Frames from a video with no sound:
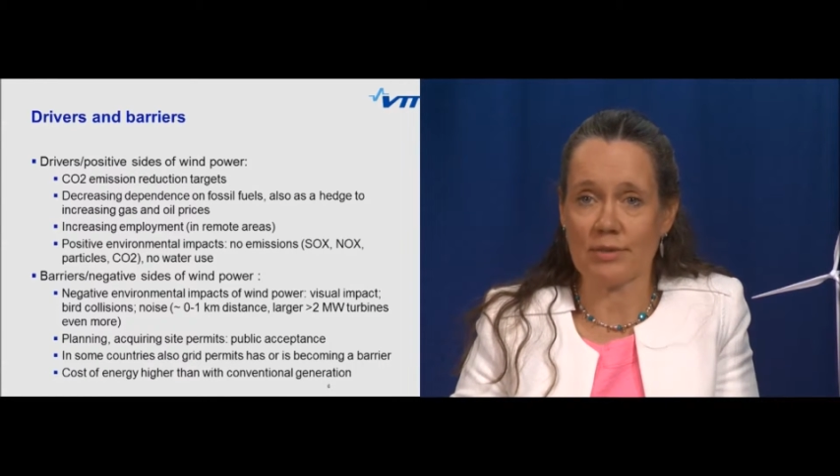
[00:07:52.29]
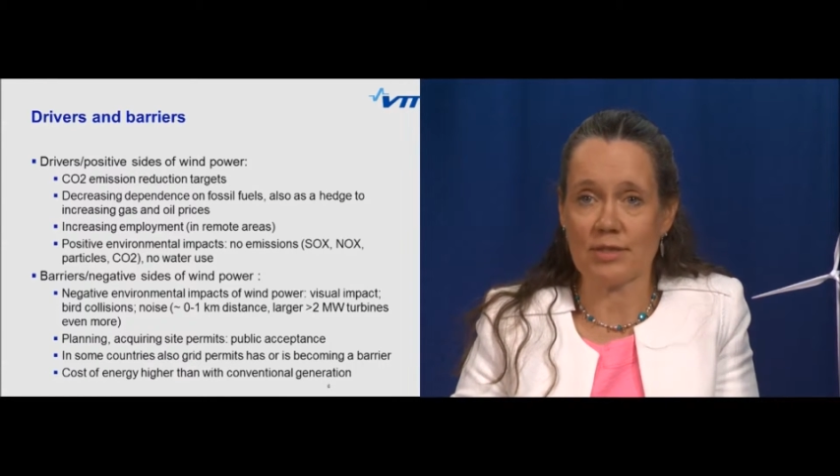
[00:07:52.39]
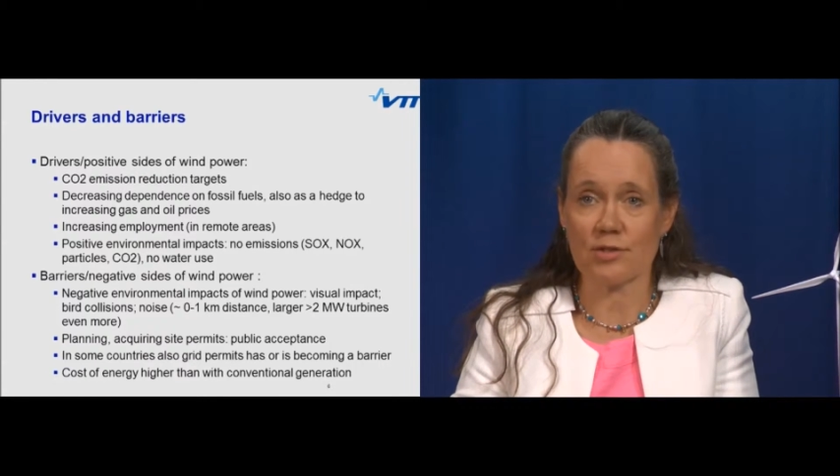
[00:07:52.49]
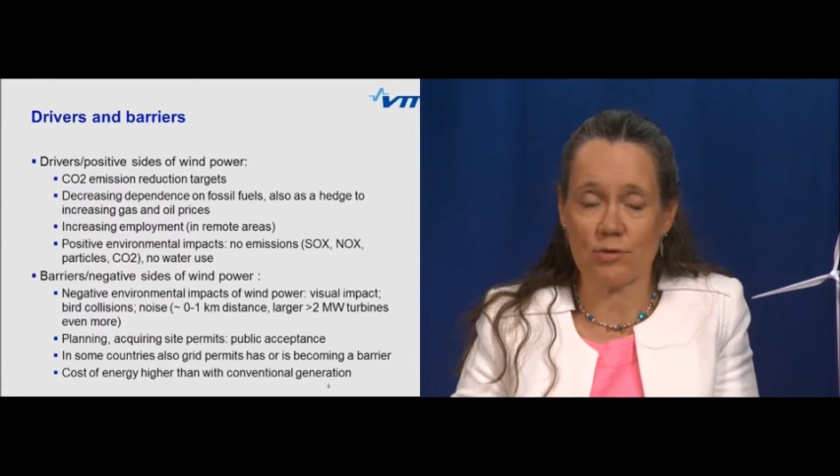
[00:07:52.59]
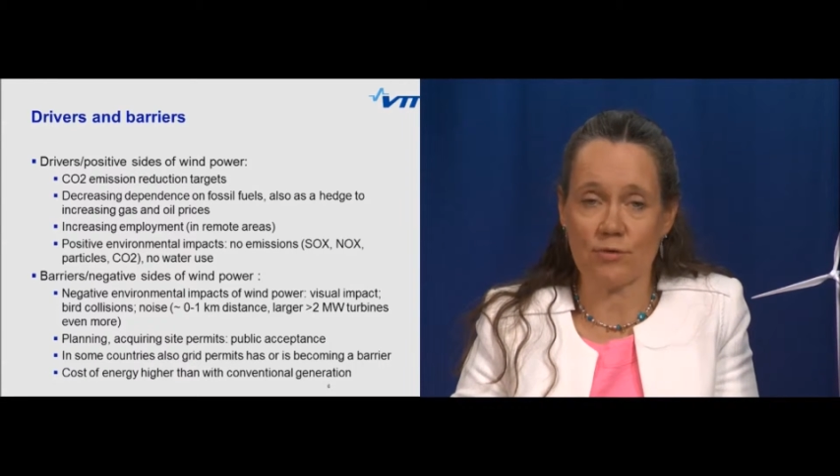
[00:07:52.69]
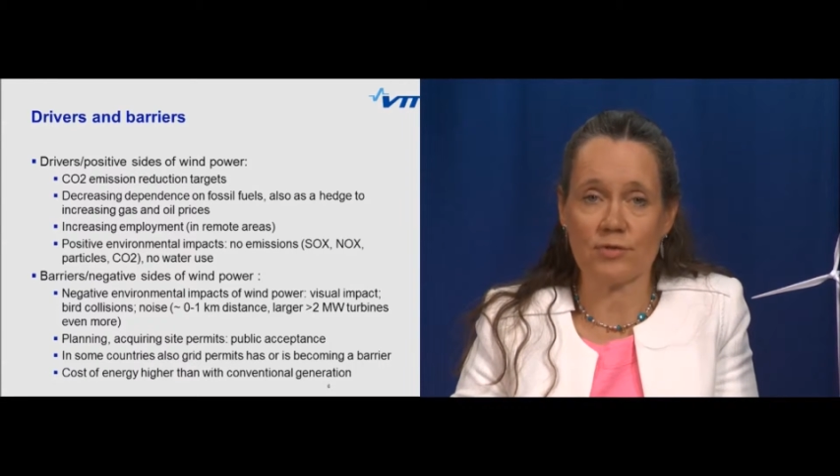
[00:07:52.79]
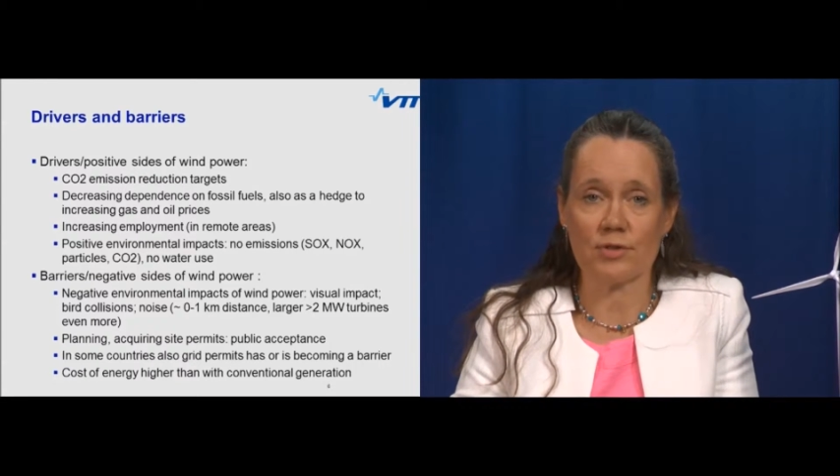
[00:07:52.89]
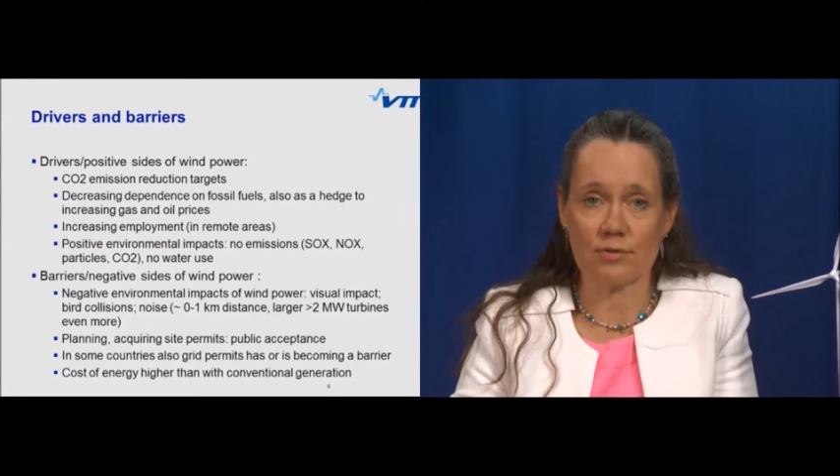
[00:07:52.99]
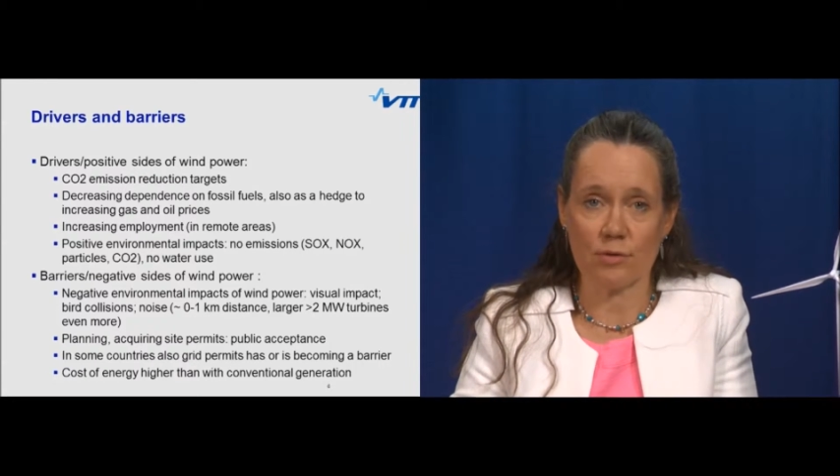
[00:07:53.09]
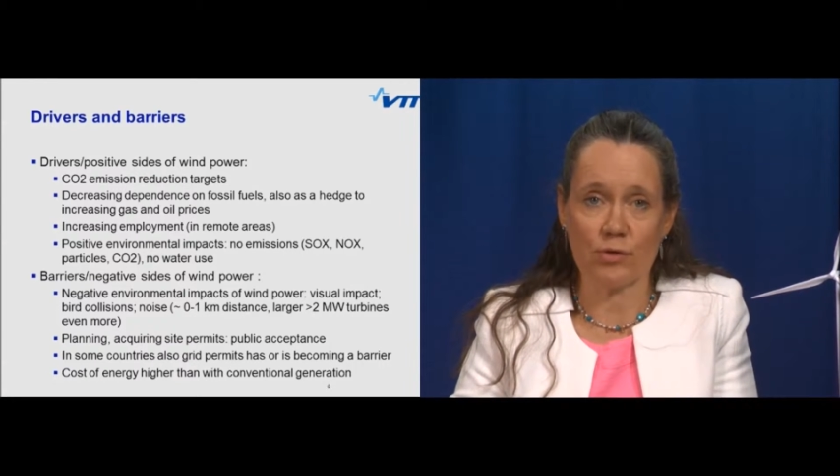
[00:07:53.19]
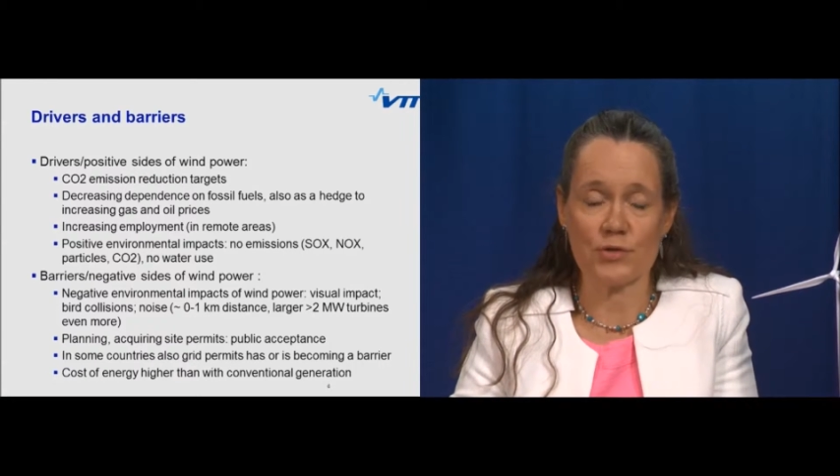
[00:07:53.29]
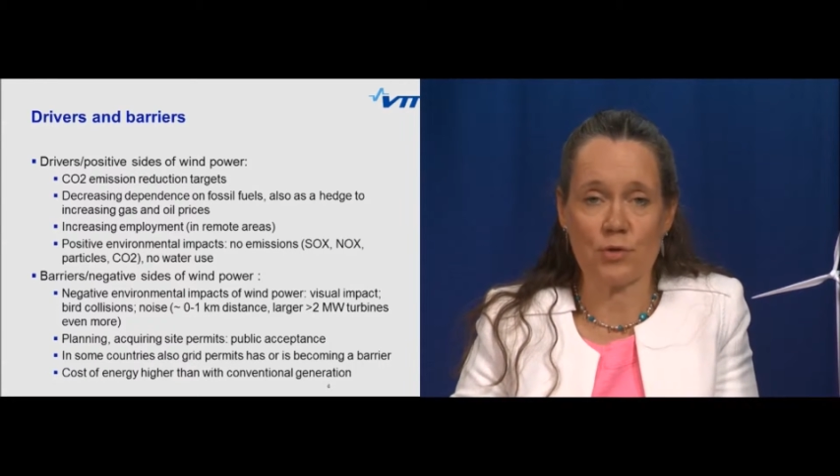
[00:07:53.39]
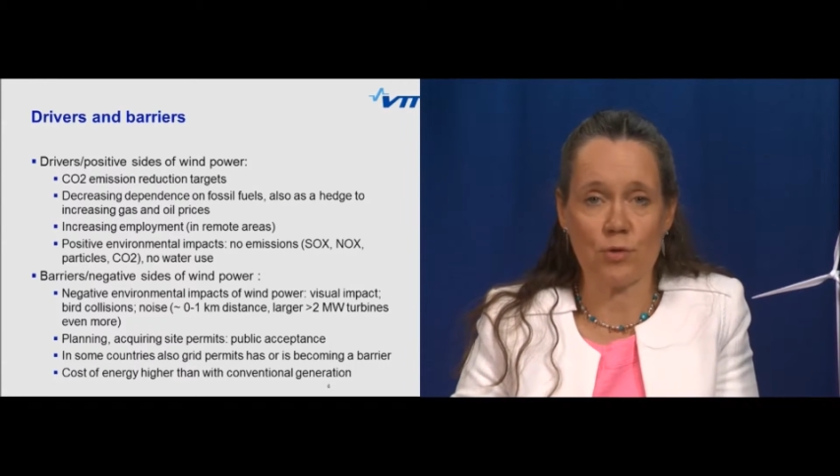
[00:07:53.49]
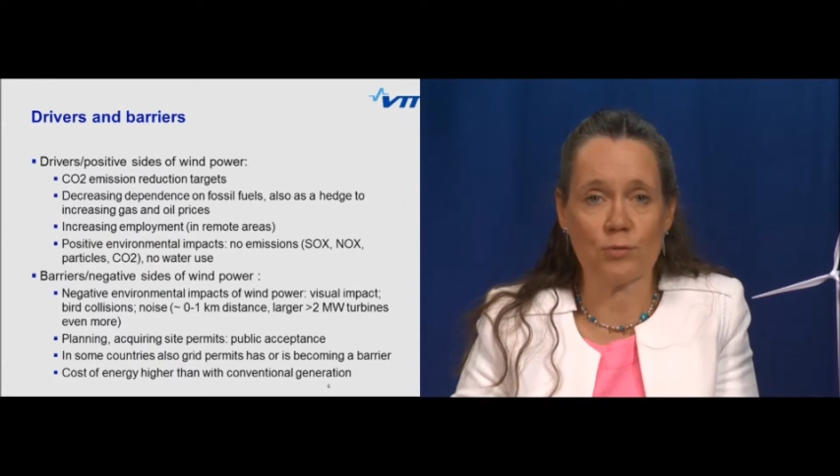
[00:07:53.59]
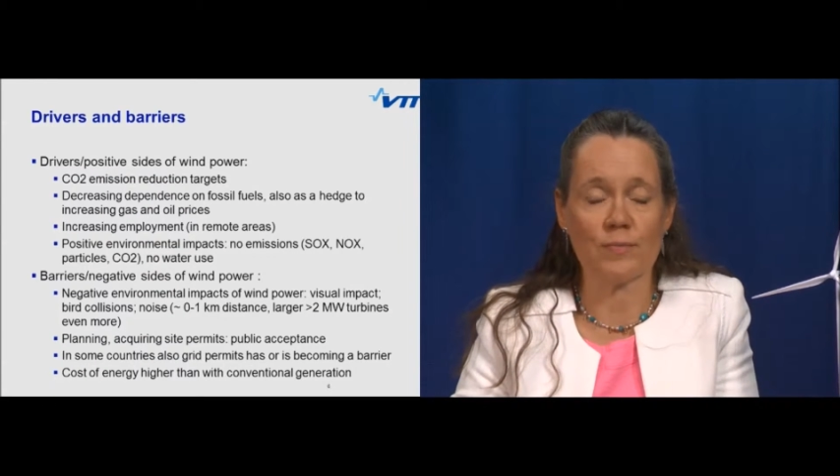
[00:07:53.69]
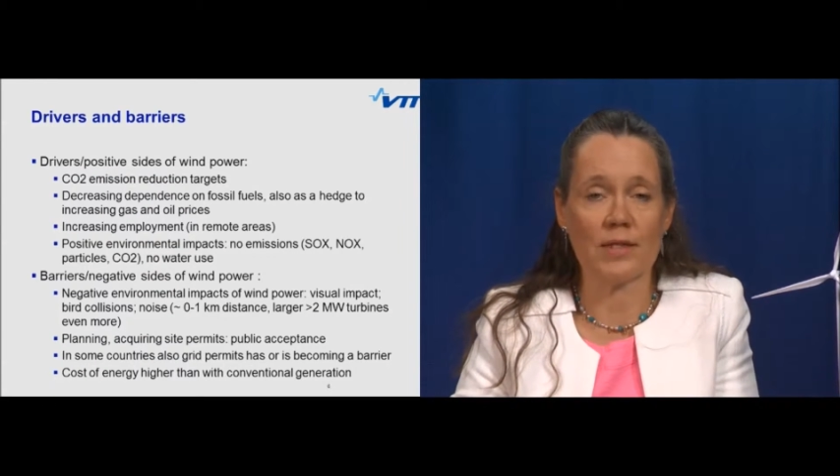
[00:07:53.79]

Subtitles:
it's often also